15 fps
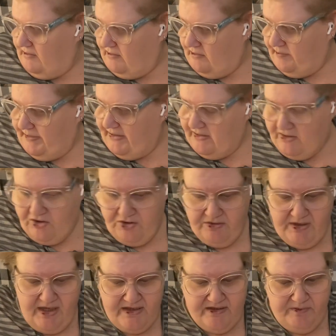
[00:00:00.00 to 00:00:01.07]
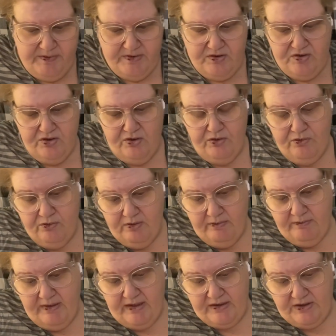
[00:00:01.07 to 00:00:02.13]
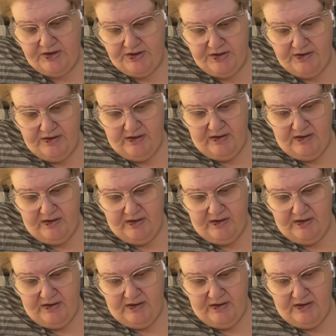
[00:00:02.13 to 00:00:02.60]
Oh my goodness, you guys have been too much.